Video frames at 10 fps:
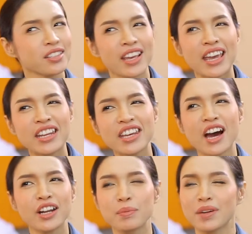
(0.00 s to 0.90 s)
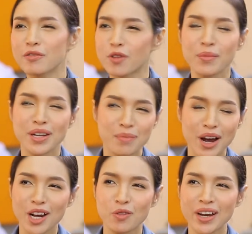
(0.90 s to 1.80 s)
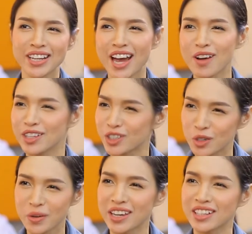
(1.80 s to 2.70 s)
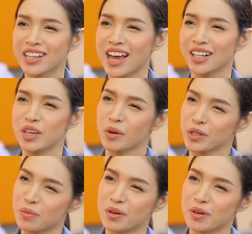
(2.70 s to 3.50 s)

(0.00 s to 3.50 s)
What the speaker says: is any other platform in the market right now that's doing exactly what you're